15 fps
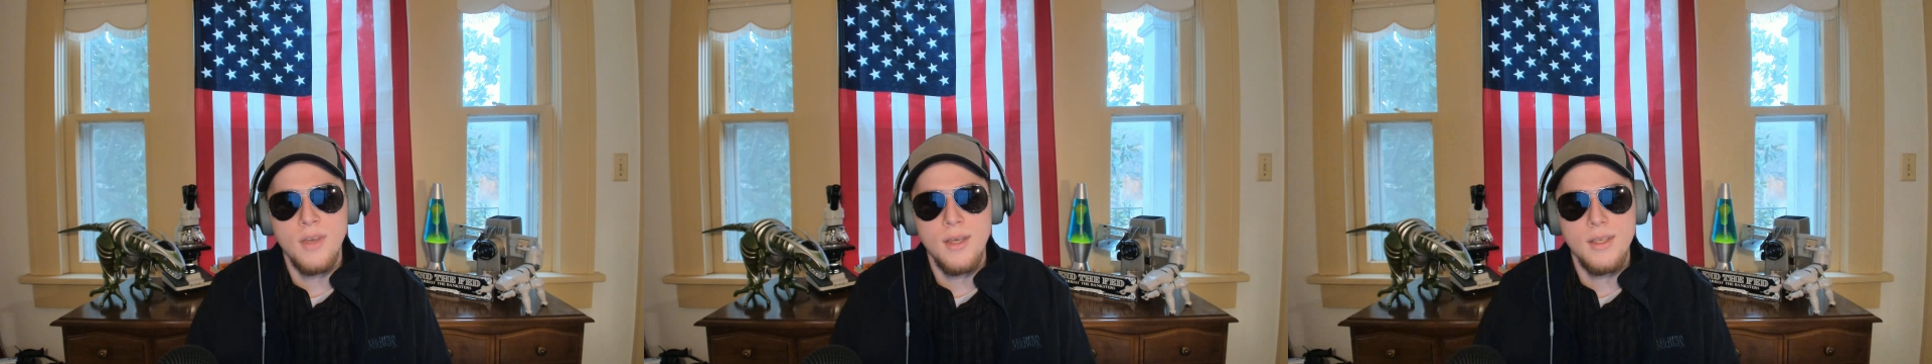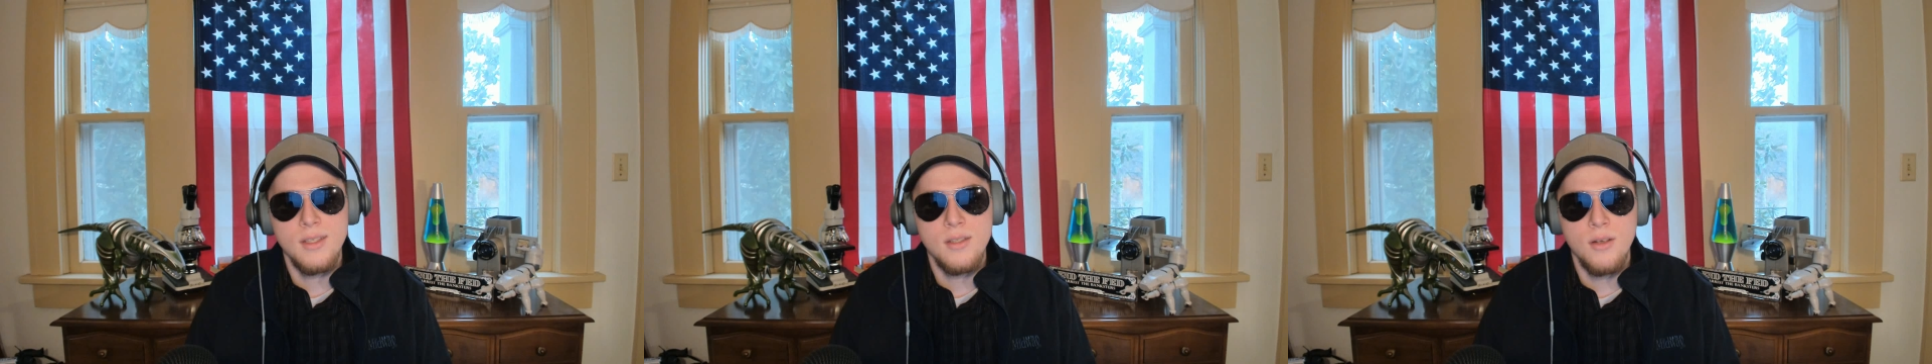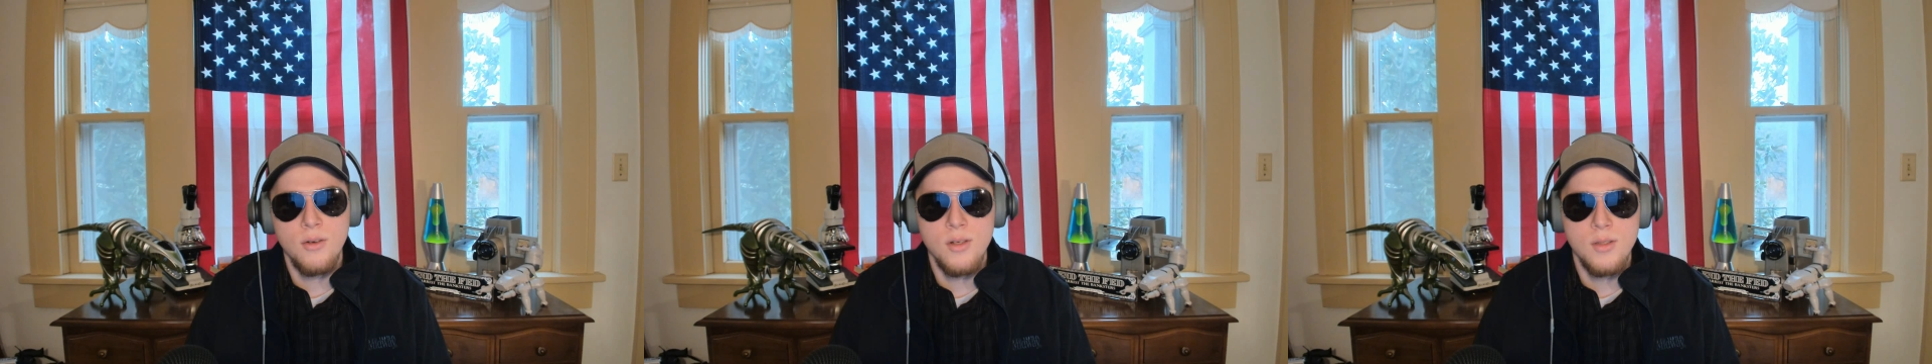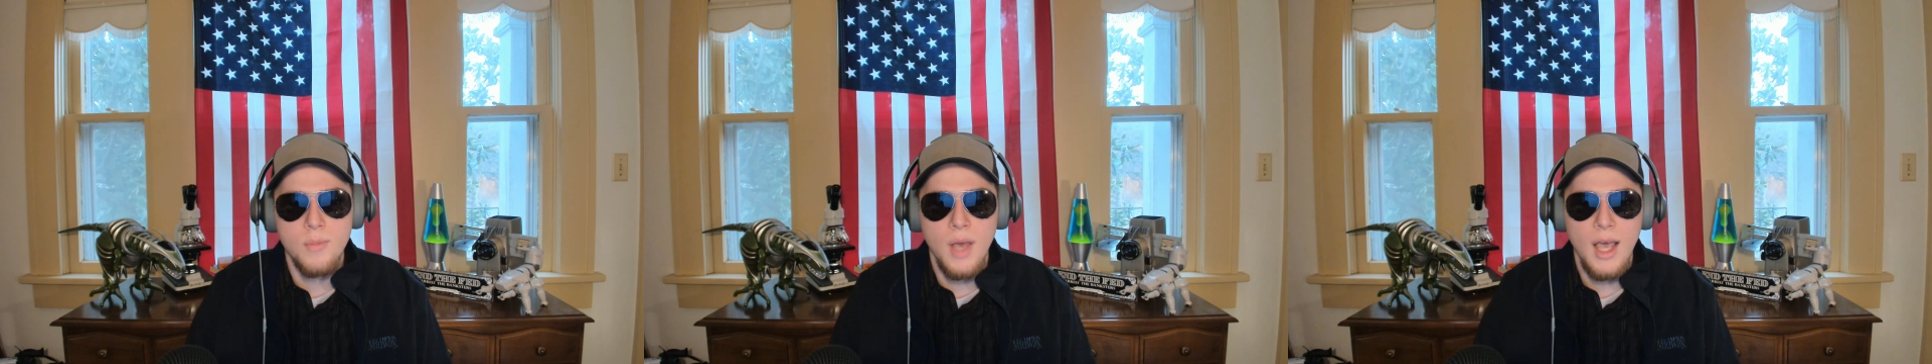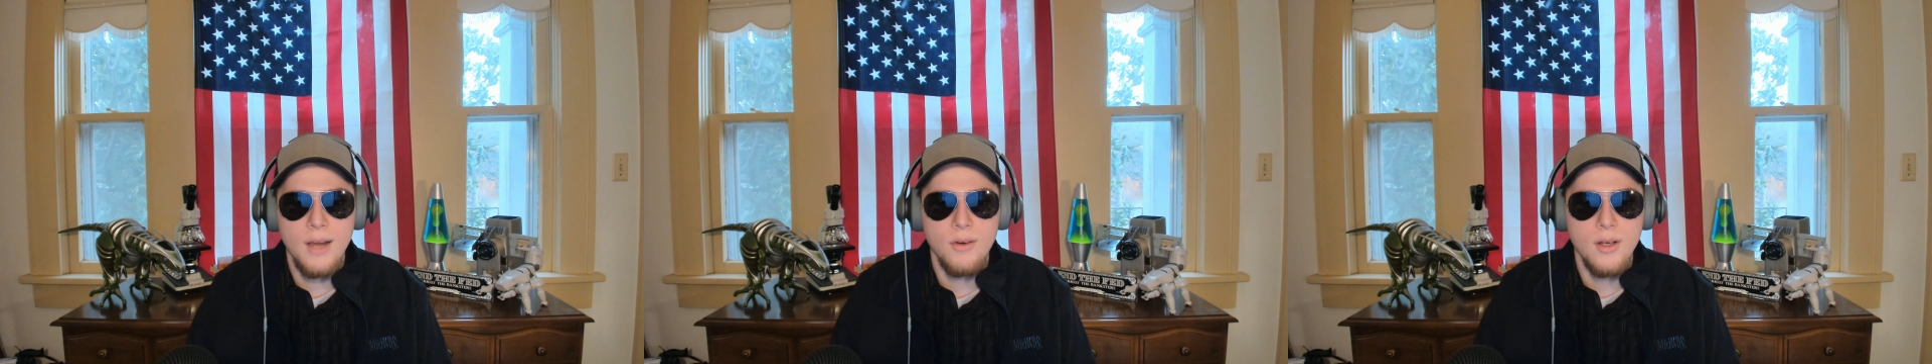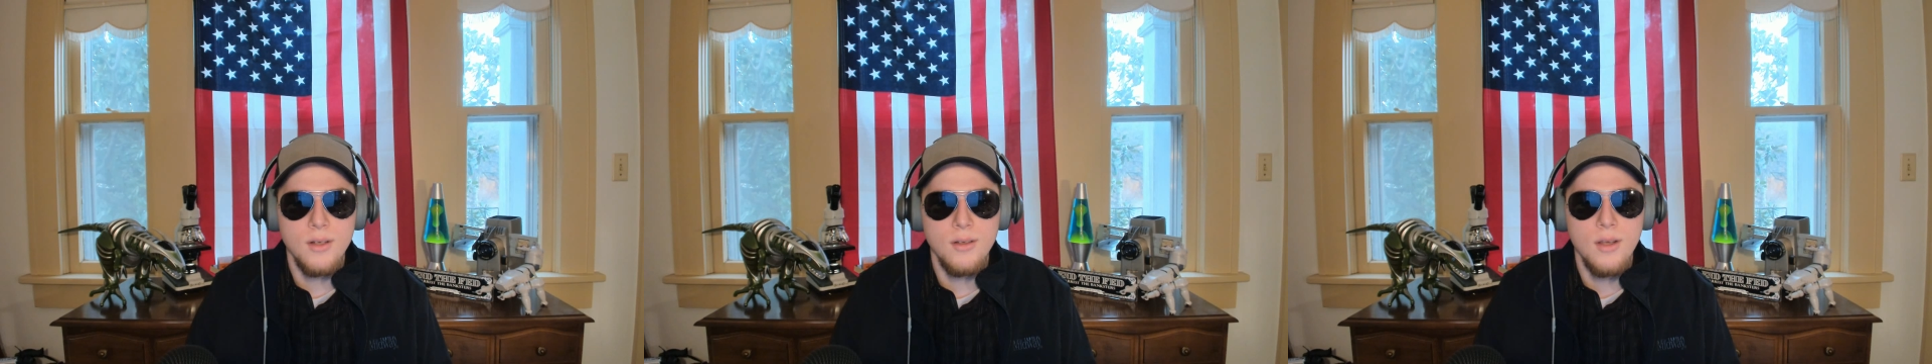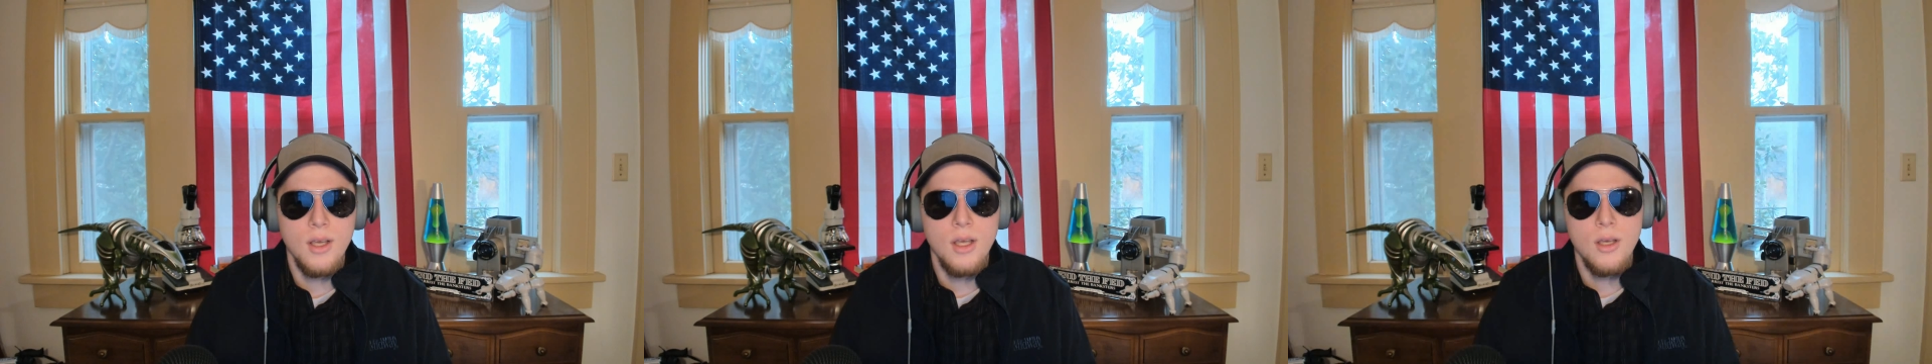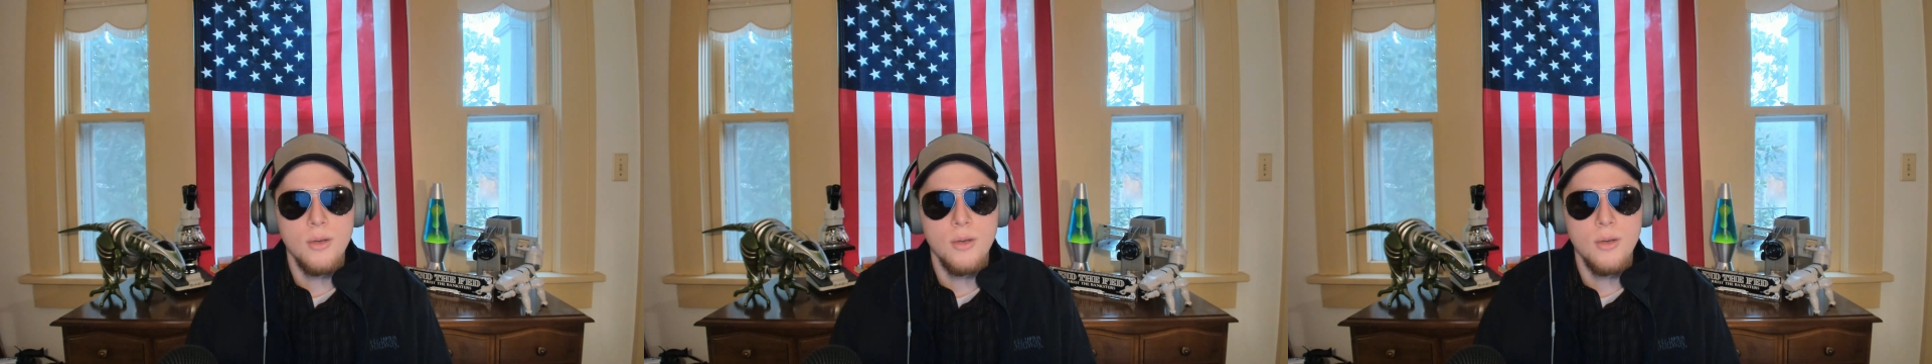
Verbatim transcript: phase known as Byron,